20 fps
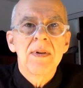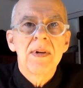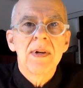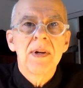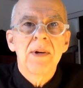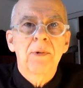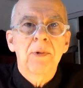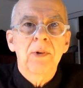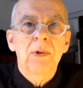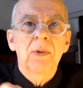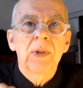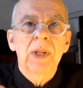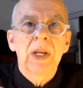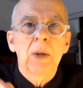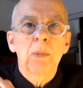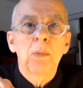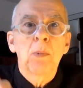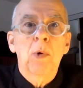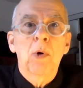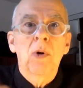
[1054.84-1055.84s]
If we only
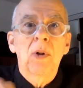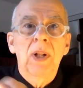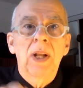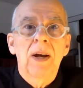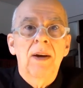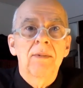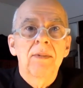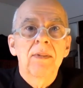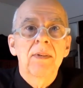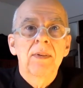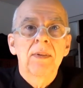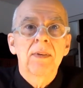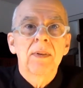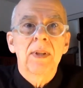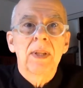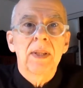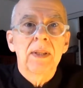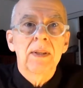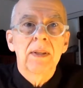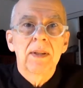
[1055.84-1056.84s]
had more love.
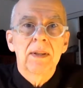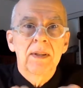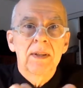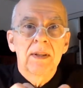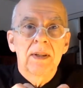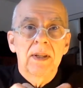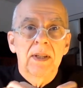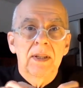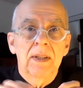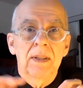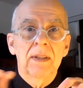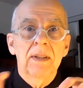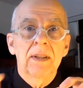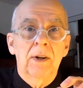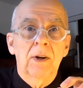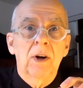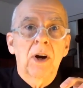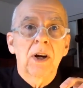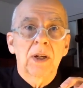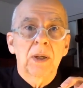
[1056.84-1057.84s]
And
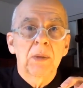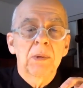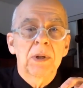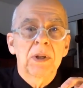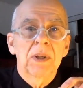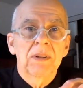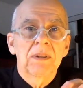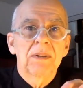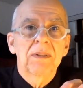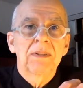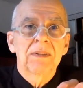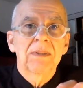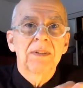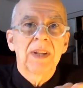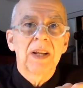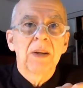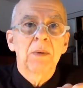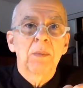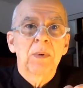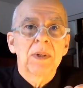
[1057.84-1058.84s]
their argument
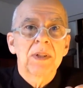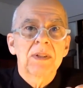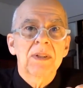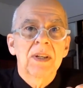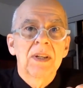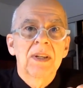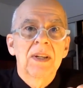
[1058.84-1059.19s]
then was,